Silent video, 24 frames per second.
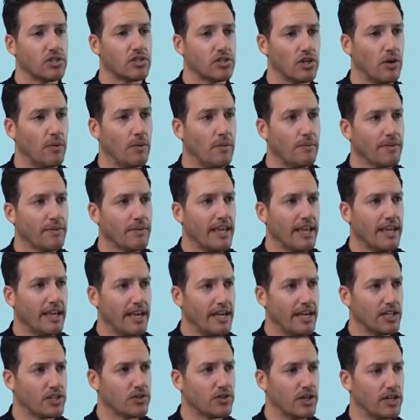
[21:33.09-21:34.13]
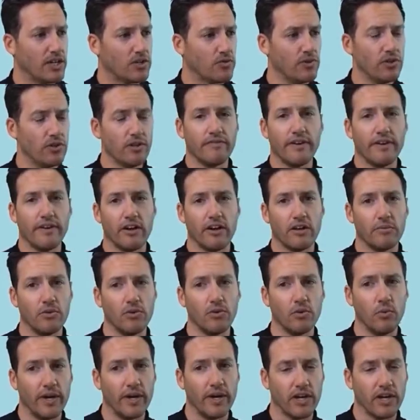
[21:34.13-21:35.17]
So it's really
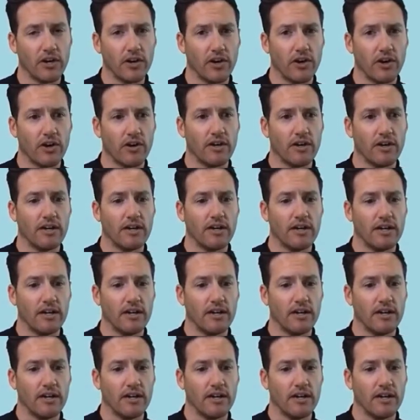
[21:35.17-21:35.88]
valuable when you're